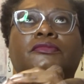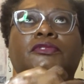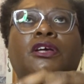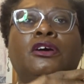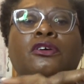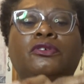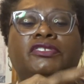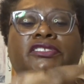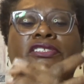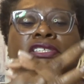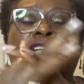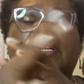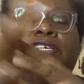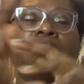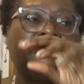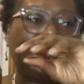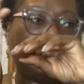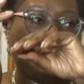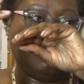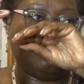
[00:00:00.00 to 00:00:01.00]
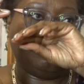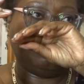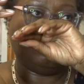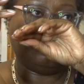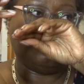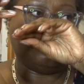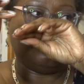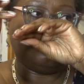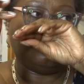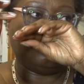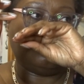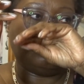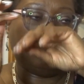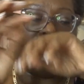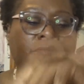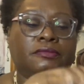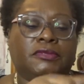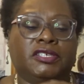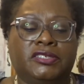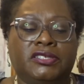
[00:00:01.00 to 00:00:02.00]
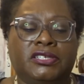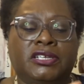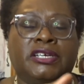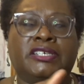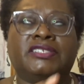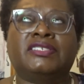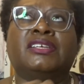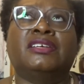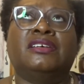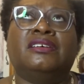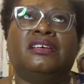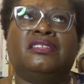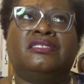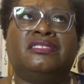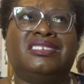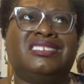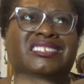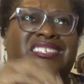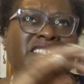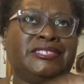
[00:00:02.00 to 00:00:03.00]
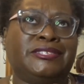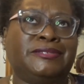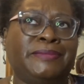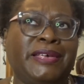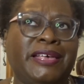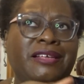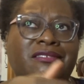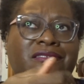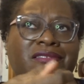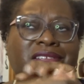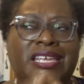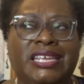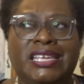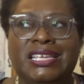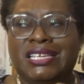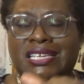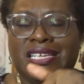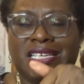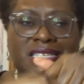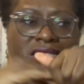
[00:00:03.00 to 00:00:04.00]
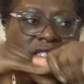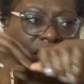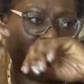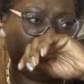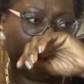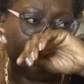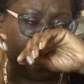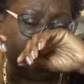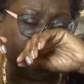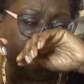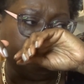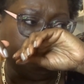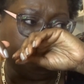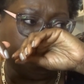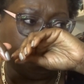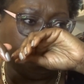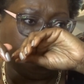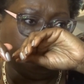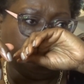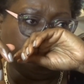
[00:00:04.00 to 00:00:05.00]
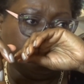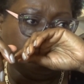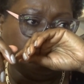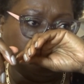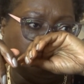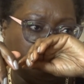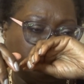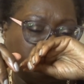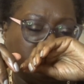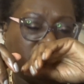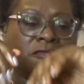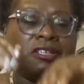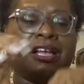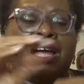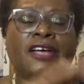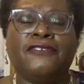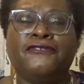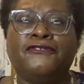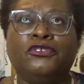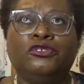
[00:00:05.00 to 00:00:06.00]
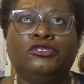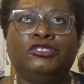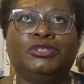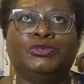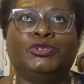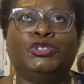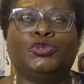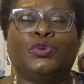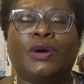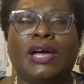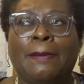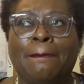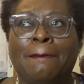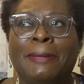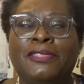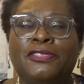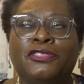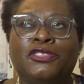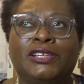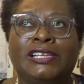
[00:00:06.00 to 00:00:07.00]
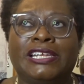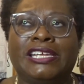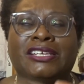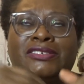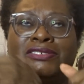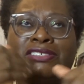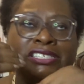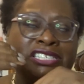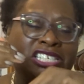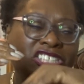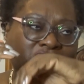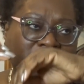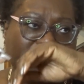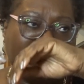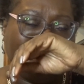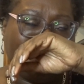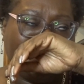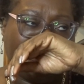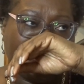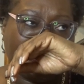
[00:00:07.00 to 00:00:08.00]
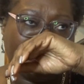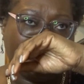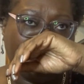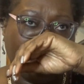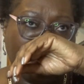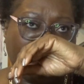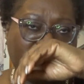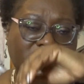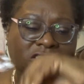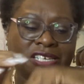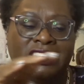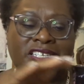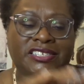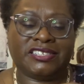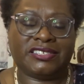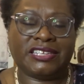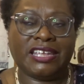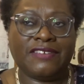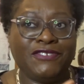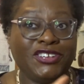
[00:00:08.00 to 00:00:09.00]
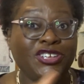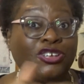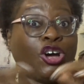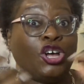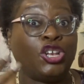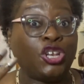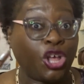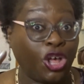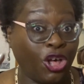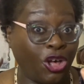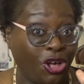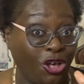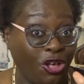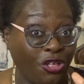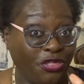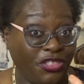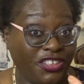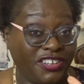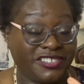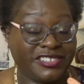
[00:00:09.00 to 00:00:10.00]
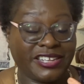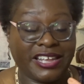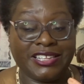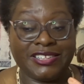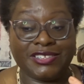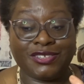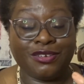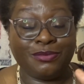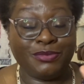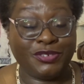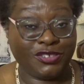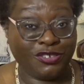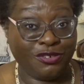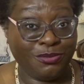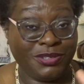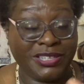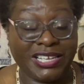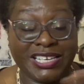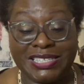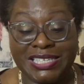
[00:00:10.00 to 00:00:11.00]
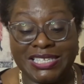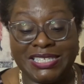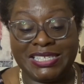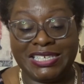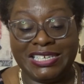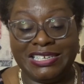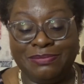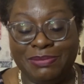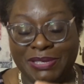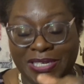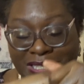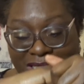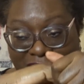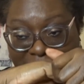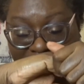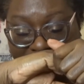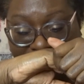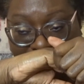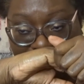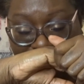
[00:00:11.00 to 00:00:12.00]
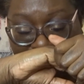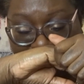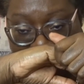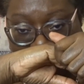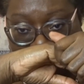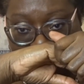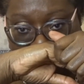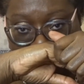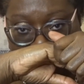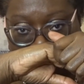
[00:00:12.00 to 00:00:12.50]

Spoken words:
Oh, it's nice. It's nice. The smell is... I thought it was quite mentholy initially, but it's not. It's definitely got an earthy scent, so I'm assuming that's the CBD stuff in it.